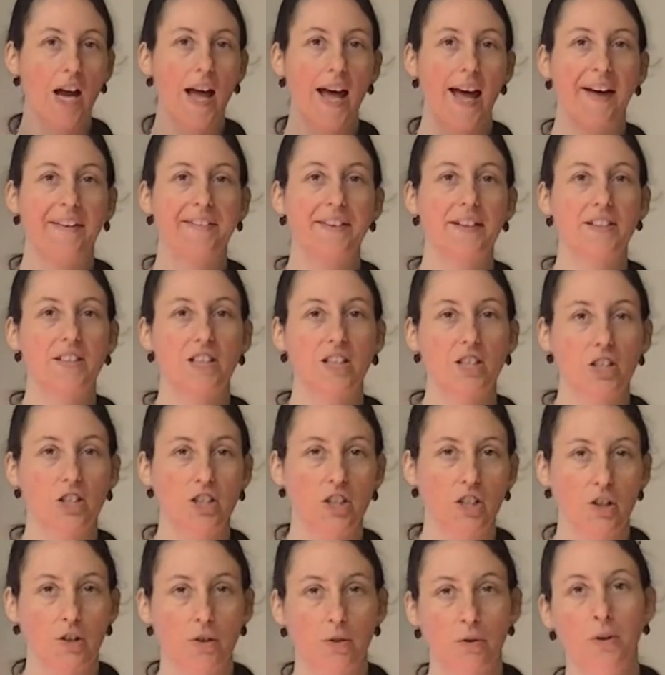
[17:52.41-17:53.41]
and the
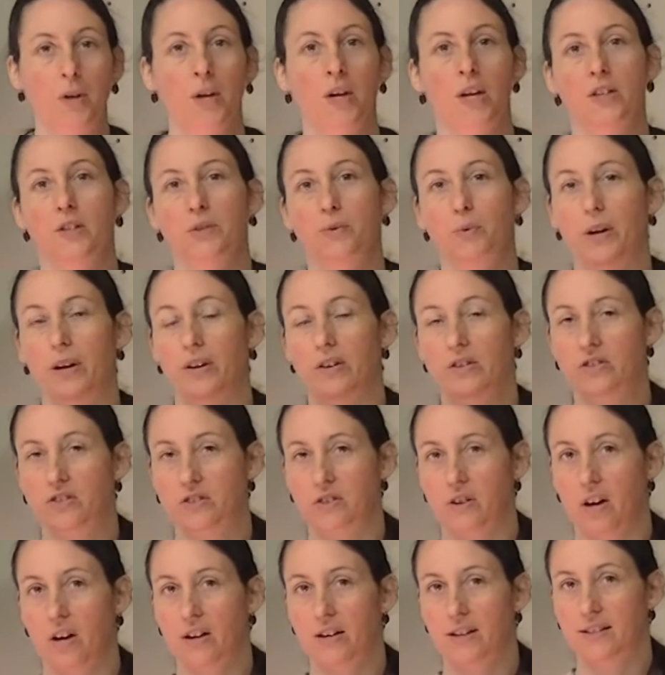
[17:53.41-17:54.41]
tissue to where it's
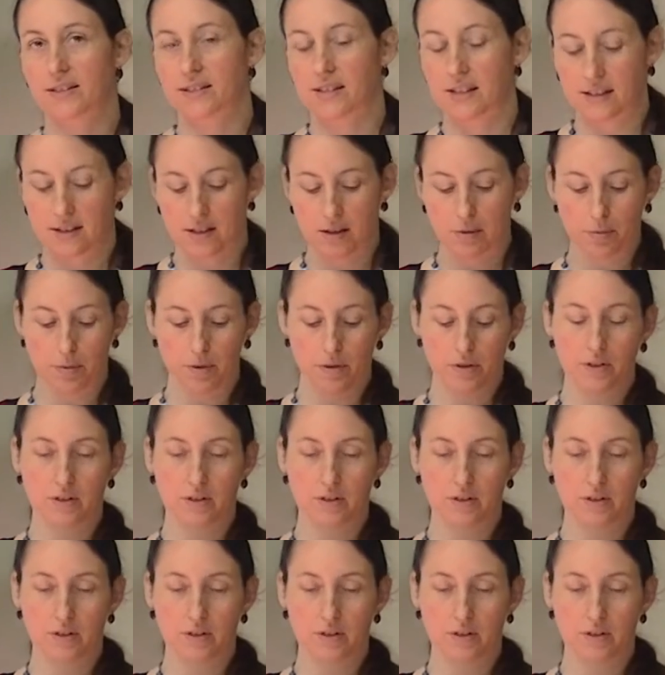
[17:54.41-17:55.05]
not accessible.